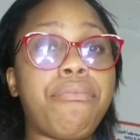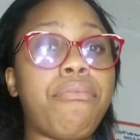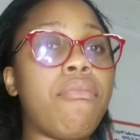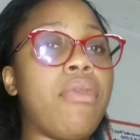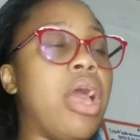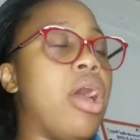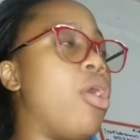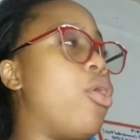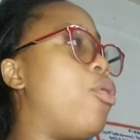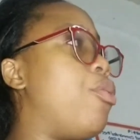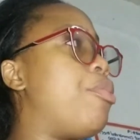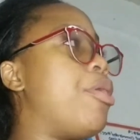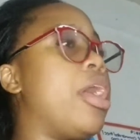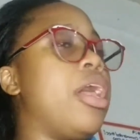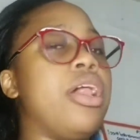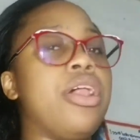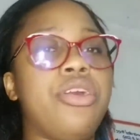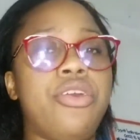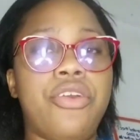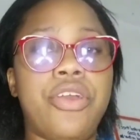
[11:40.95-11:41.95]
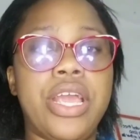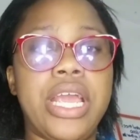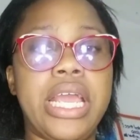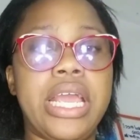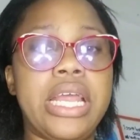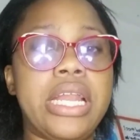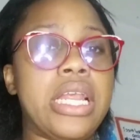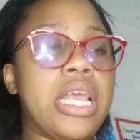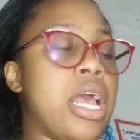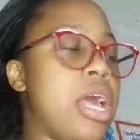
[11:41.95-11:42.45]
I hope y'all great.
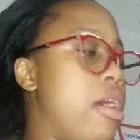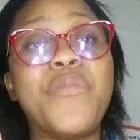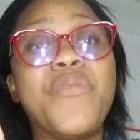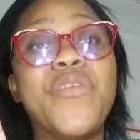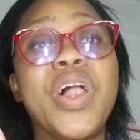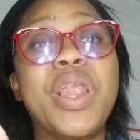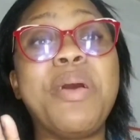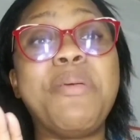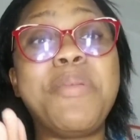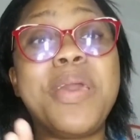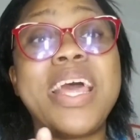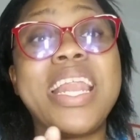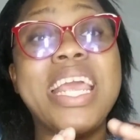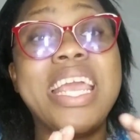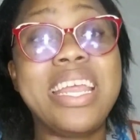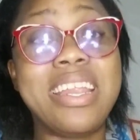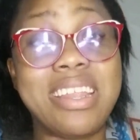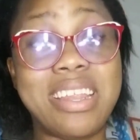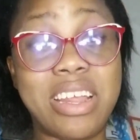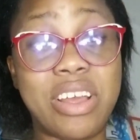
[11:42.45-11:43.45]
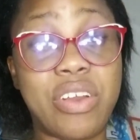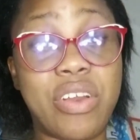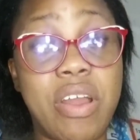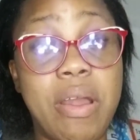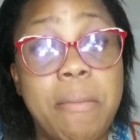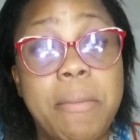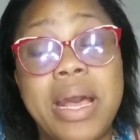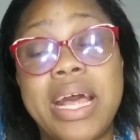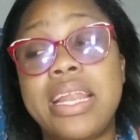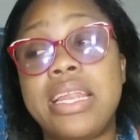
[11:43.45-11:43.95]
Follow me on Instagram
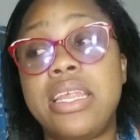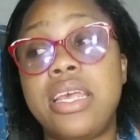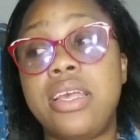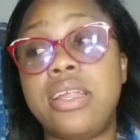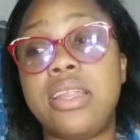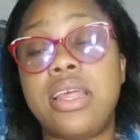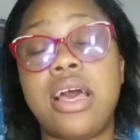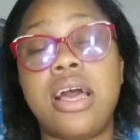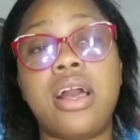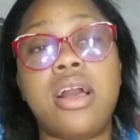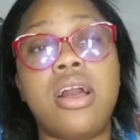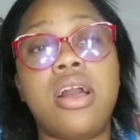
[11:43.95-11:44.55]
and TikTok